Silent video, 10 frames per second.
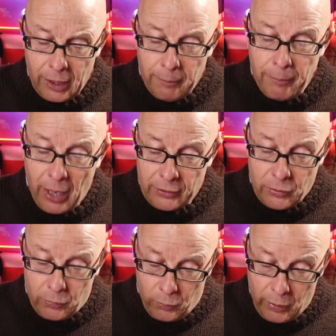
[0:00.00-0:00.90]
But
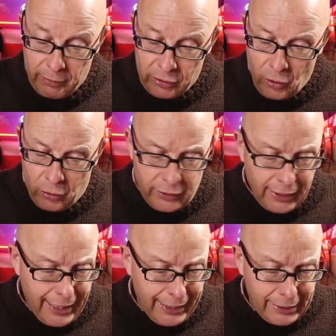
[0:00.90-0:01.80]
we must not
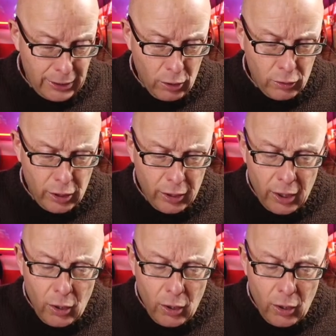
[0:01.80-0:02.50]
delay any longer,